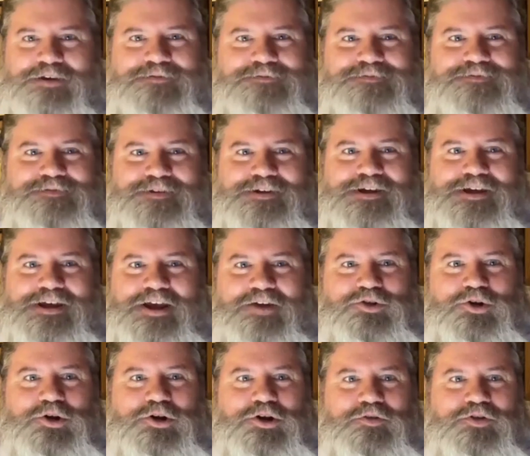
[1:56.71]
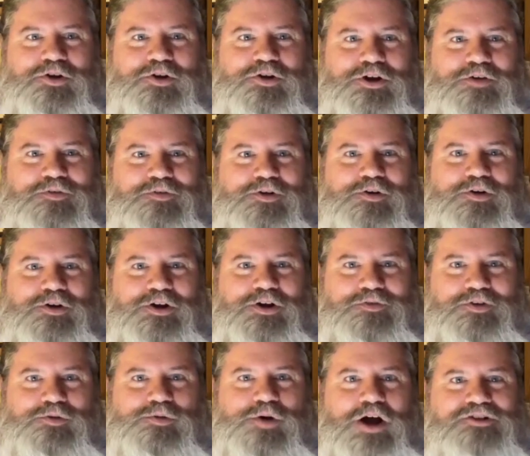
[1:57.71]
you've got the beard, so that
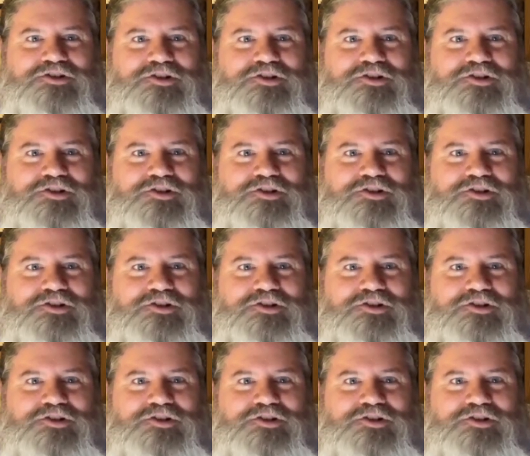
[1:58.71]
gets